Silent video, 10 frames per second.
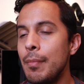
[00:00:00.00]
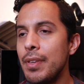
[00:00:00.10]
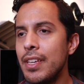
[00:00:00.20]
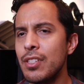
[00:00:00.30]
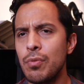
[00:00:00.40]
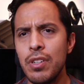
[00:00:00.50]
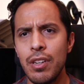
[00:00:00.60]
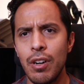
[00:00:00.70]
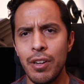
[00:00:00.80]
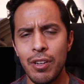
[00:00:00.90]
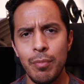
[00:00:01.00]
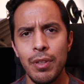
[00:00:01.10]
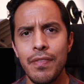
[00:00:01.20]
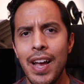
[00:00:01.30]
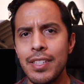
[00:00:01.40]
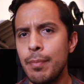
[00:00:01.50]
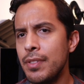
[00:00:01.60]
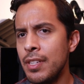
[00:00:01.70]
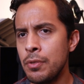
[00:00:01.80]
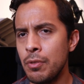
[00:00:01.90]
because 3D audio, I believe, has the
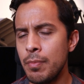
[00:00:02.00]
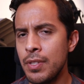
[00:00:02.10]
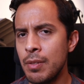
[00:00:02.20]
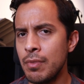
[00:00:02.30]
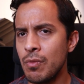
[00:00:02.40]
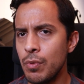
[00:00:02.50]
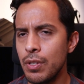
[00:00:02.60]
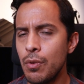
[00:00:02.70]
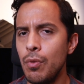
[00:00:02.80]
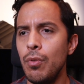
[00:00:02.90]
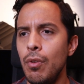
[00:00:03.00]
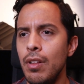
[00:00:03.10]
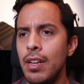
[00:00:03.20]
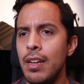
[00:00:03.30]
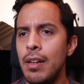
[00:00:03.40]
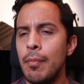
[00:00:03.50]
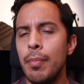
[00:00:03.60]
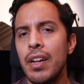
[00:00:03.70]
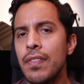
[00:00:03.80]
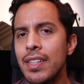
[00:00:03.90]
potential to be something really cool,
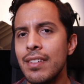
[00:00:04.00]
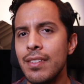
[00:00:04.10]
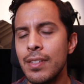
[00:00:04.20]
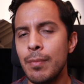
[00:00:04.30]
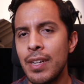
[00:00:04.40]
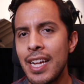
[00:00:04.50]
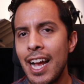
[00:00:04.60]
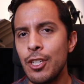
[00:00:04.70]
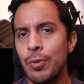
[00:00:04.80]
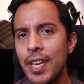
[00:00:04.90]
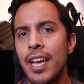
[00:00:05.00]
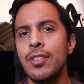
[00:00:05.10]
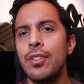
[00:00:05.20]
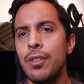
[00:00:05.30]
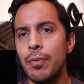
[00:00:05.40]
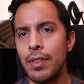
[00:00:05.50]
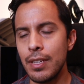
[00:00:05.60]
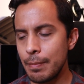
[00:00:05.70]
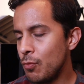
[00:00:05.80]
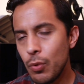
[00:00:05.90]
but I've yet to see somebody actually execute with
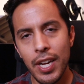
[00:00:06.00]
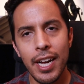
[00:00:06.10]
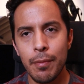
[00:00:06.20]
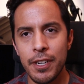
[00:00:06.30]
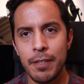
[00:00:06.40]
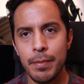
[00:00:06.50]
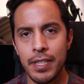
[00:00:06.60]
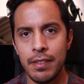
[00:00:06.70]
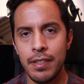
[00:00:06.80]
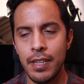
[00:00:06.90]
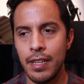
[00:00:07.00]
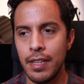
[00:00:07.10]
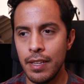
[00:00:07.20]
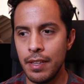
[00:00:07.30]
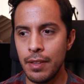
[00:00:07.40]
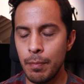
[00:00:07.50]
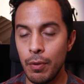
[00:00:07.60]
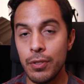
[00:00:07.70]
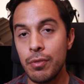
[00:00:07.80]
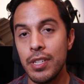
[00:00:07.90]
it. Would I recommend the
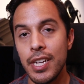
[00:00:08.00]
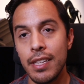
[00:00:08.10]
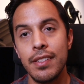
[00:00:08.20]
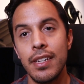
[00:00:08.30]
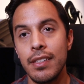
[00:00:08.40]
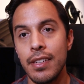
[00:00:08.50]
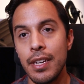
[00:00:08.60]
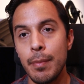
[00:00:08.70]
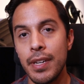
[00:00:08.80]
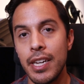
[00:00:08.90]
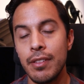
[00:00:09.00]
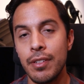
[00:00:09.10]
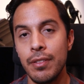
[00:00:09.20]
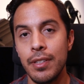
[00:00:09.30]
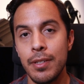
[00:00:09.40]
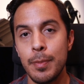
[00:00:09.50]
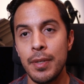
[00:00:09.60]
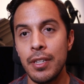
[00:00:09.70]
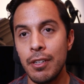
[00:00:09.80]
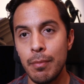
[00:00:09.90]
Pulse 3D headset to anybody out there looking to
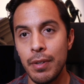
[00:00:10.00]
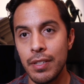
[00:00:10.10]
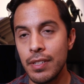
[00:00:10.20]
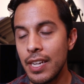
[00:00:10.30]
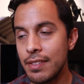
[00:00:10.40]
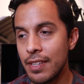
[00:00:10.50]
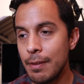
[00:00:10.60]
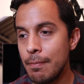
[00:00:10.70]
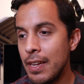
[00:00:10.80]
spend $100 on a headset?